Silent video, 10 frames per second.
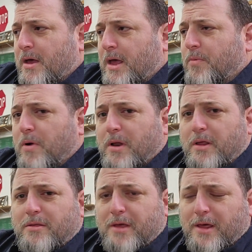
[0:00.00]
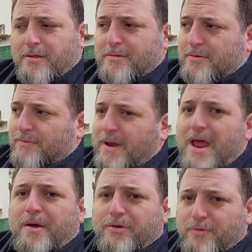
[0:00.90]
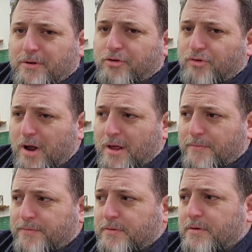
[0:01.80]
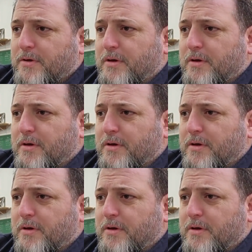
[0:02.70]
he's right now he's running the Triumphs.